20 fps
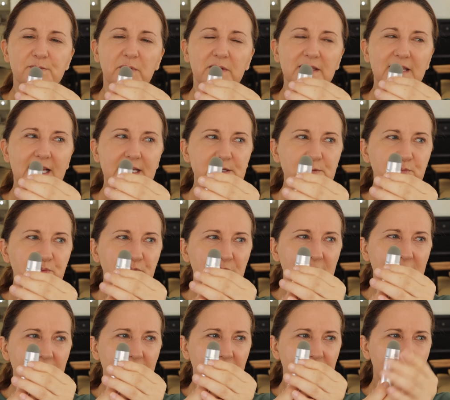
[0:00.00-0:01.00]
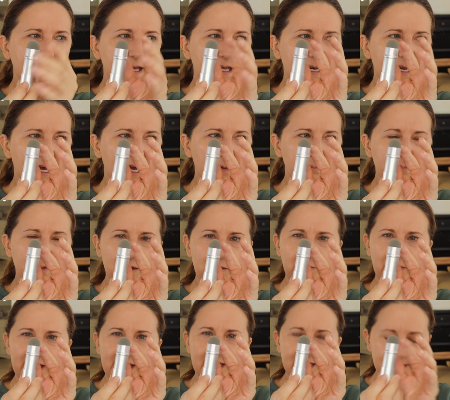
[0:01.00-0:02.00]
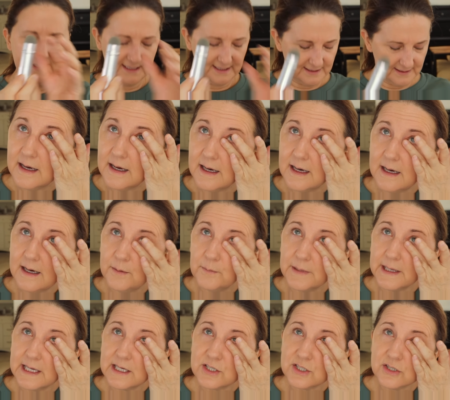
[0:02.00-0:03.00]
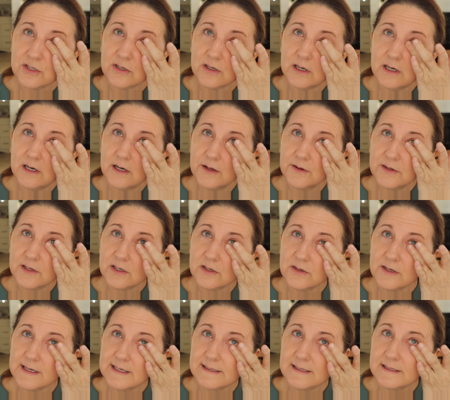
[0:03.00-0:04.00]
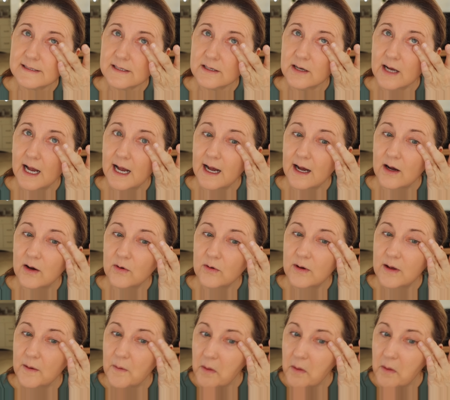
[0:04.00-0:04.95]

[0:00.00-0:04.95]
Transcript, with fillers: But let's bring it up a bit. I'll make sure all the creases are out.